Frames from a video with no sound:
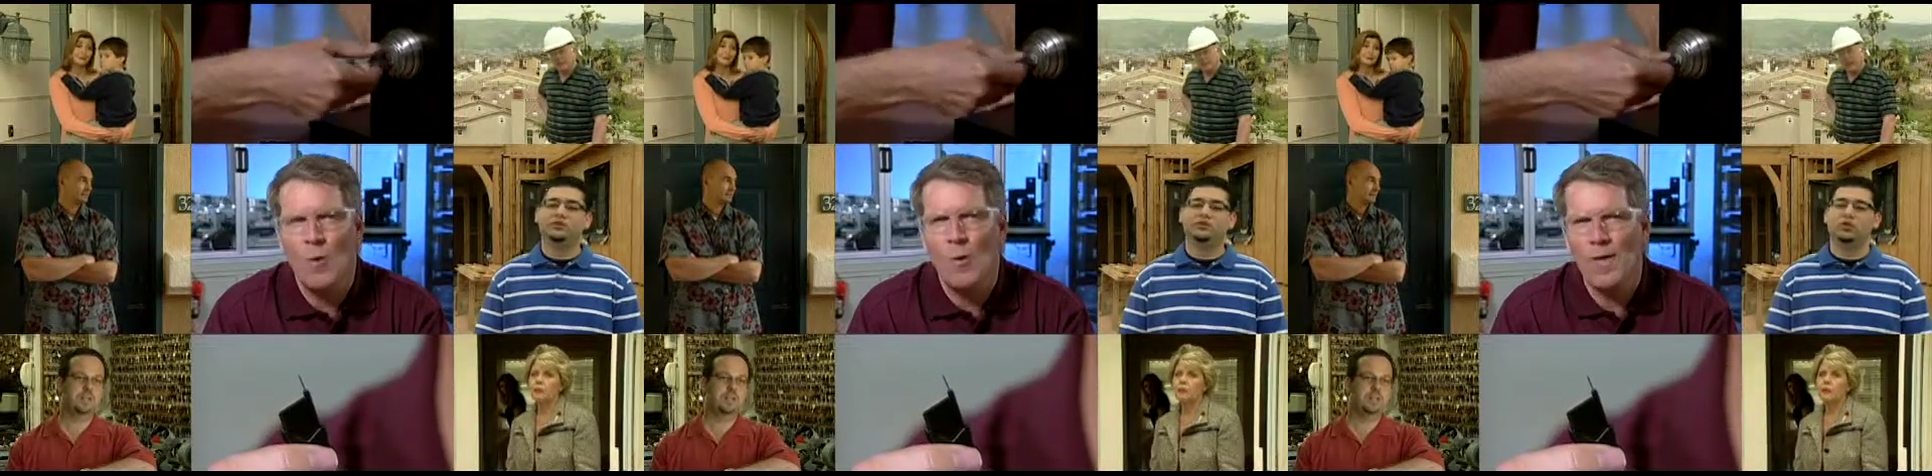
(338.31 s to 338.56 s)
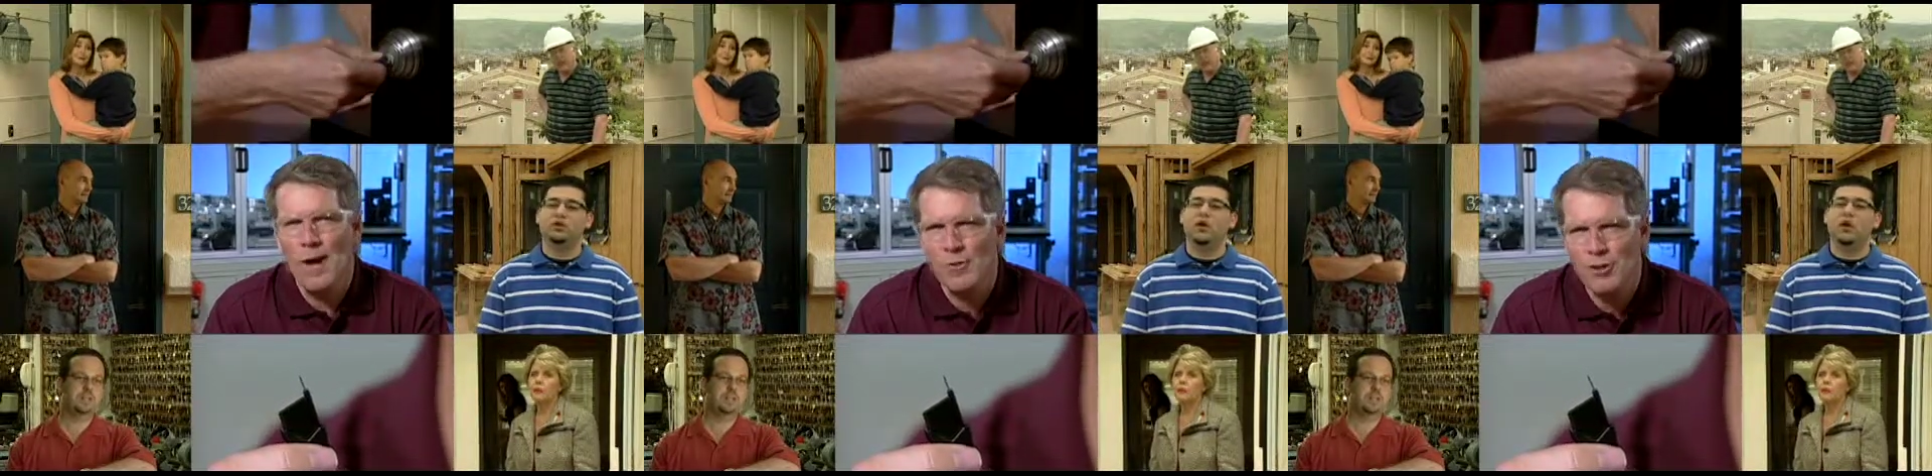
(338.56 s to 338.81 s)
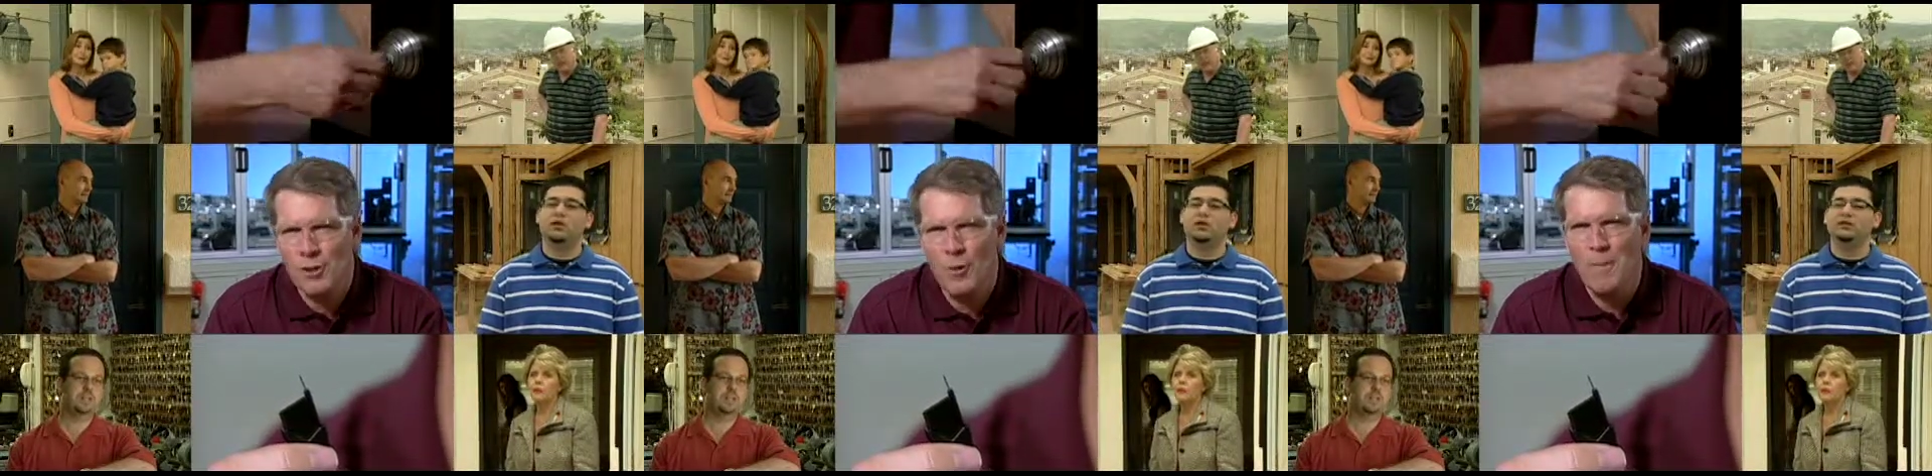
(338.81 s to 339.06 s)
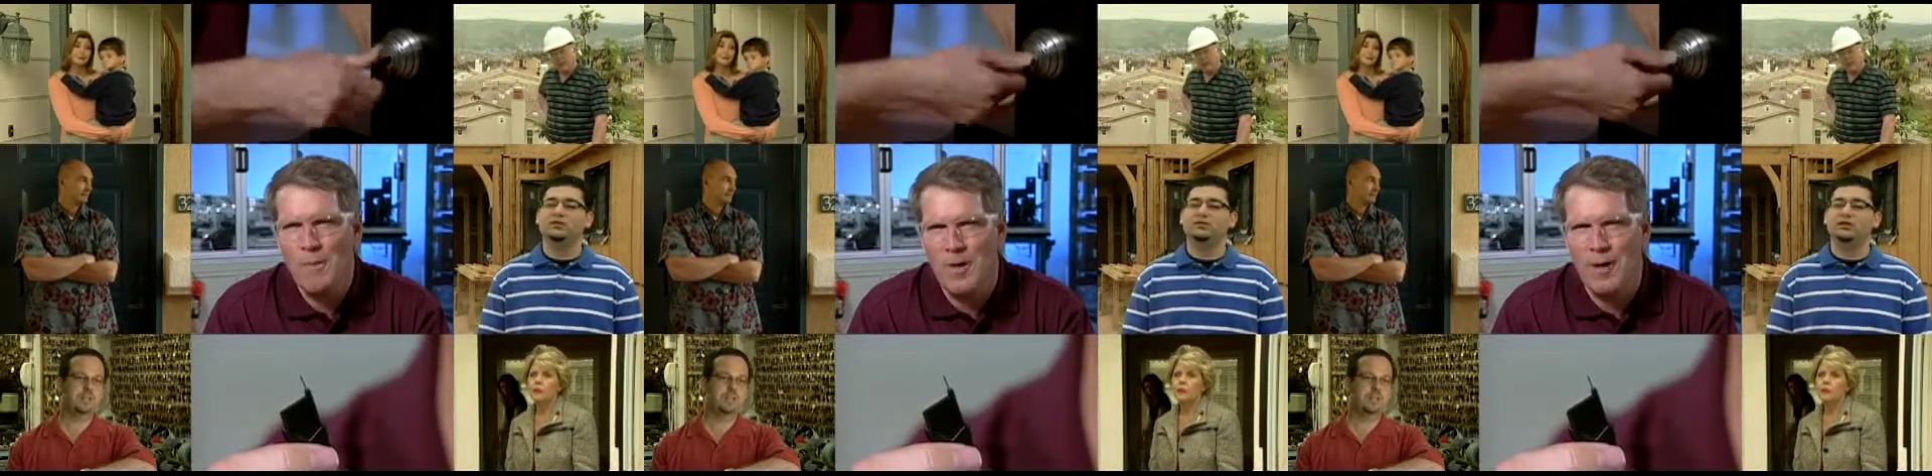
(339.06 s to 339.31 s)
without
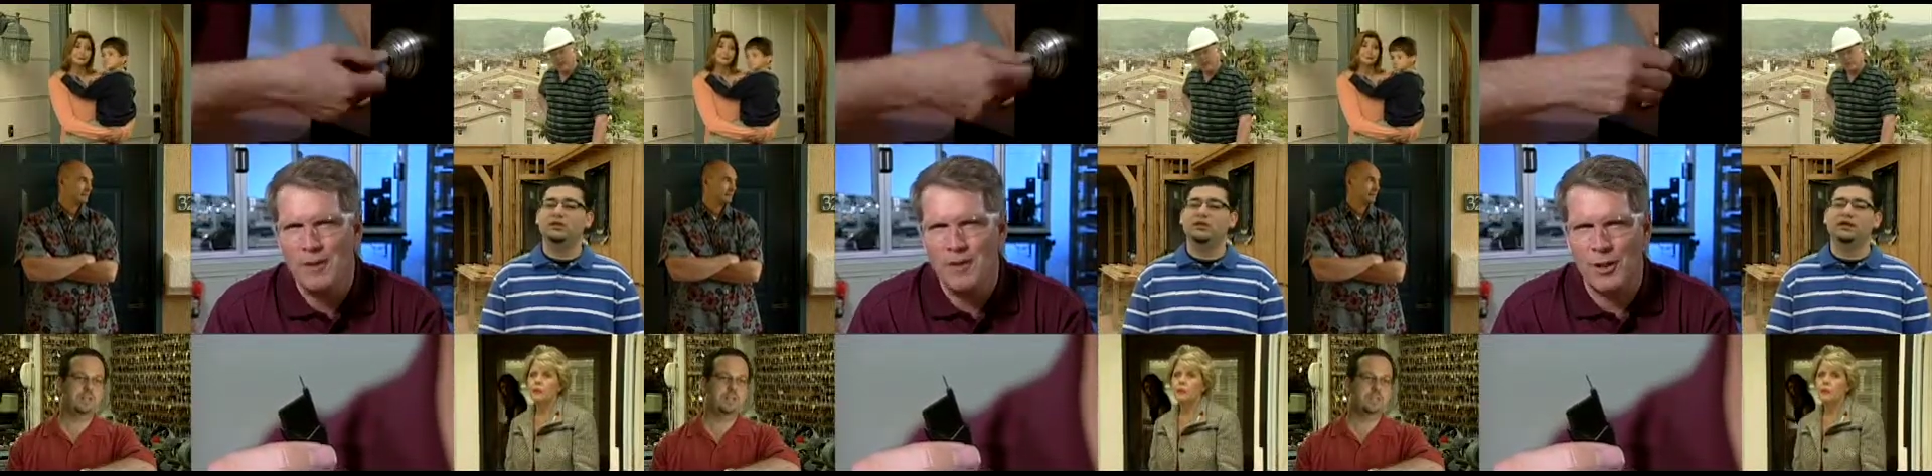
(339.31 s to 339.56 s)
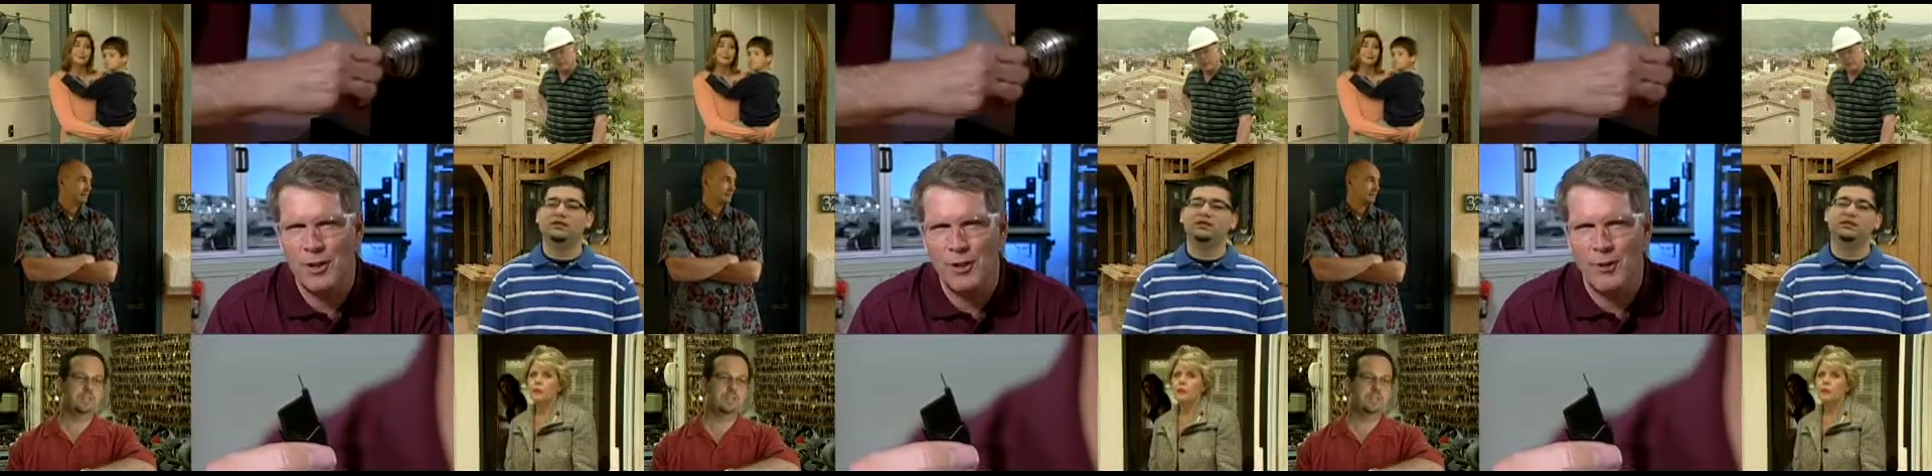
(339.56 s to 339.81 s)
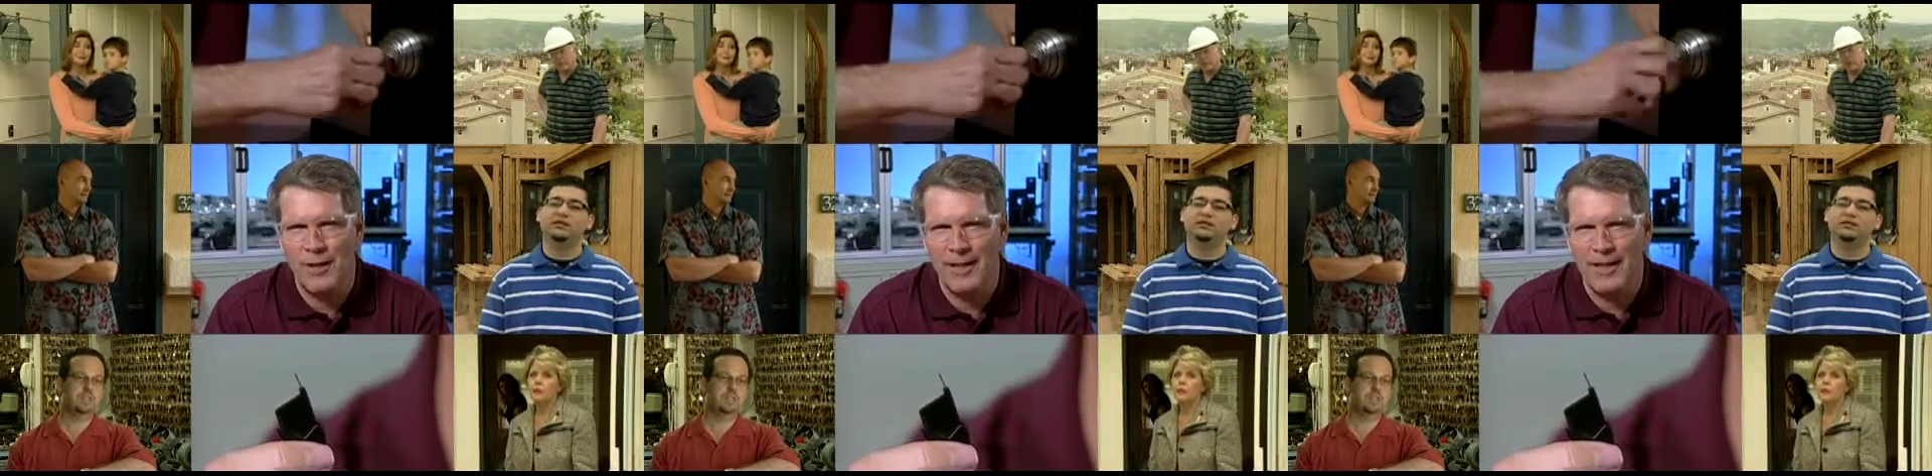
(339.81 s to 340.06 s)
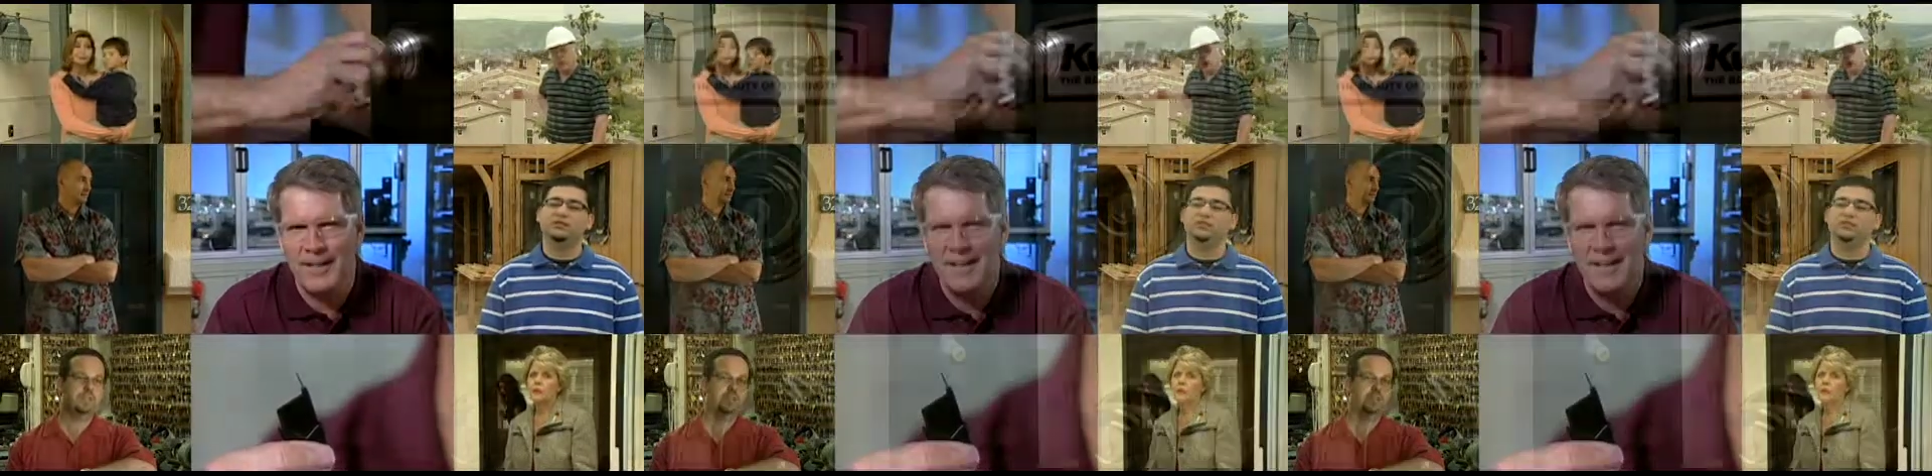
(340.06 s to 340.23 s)
scrimping on security.